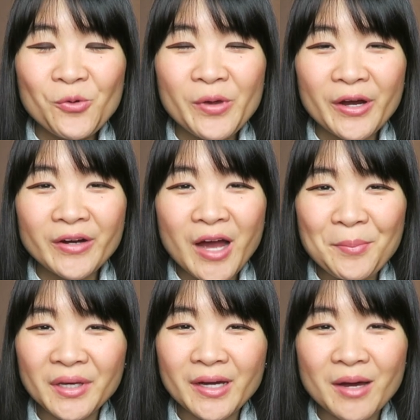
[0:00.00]
We are
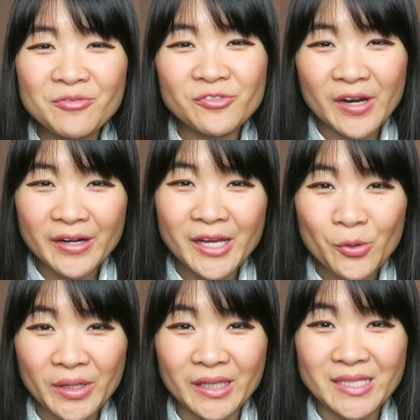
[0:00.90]
coming up very
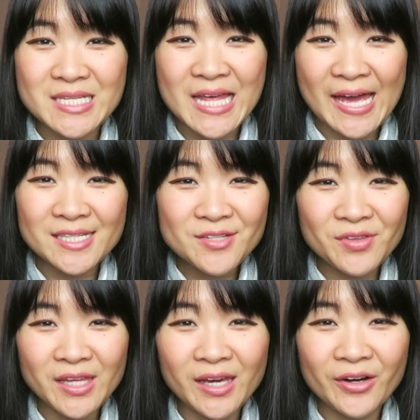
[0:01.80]
quickly to the end of
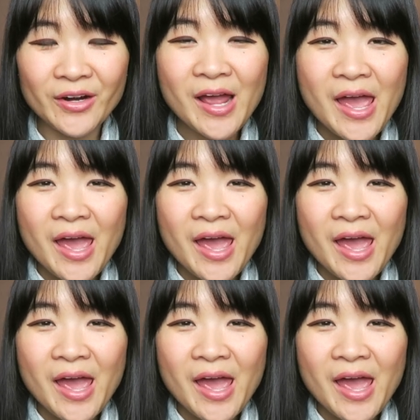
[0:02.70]
the year,